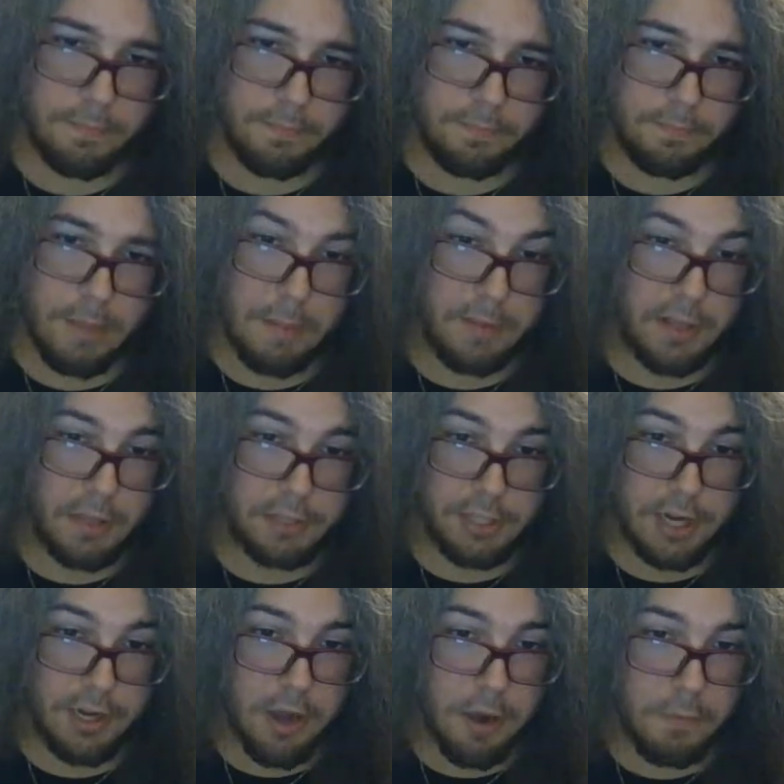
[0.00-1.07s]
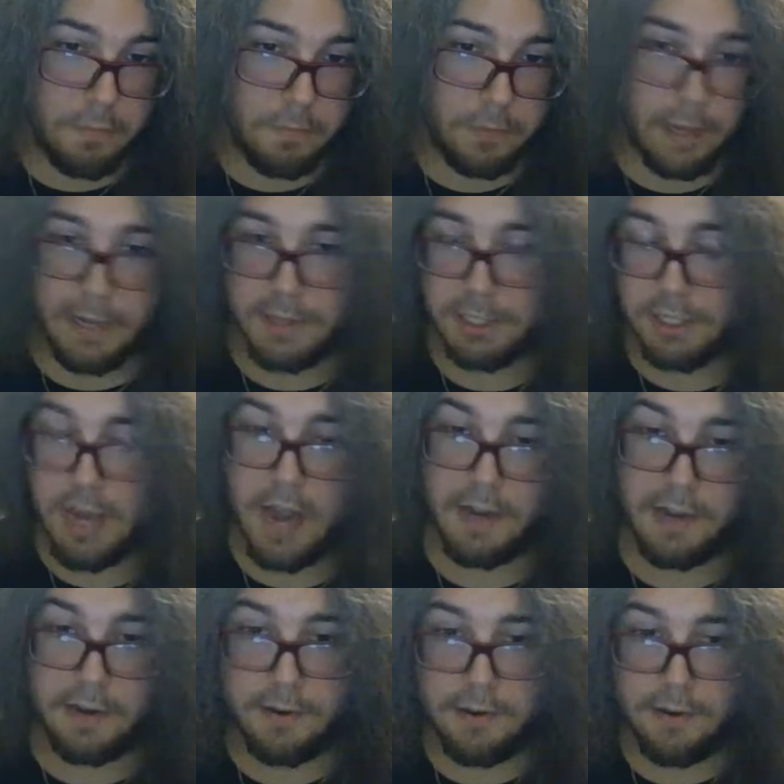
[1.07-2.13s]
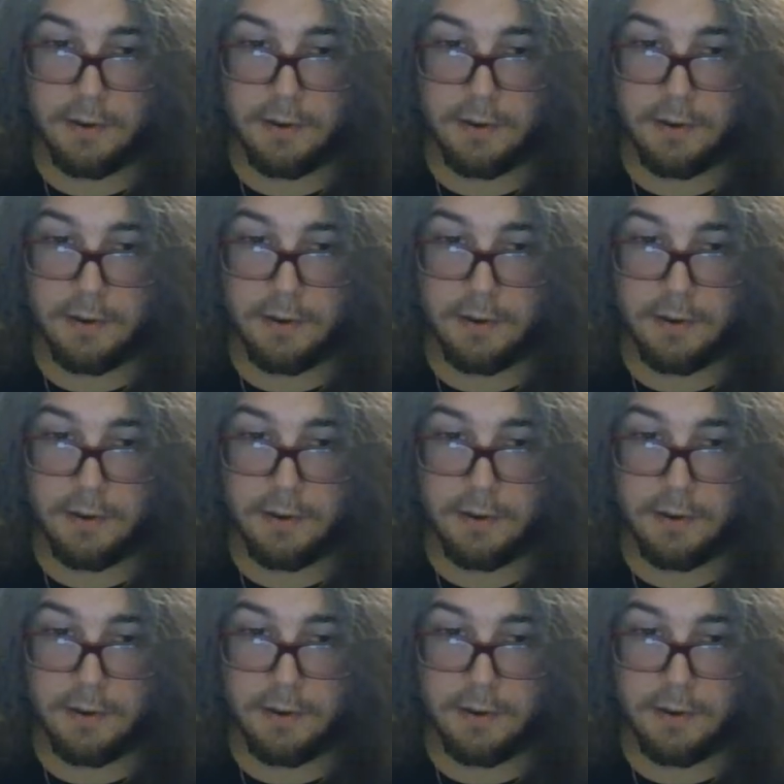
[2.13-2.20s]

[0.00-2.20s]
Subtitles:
maybe they'll say no, like this guy did.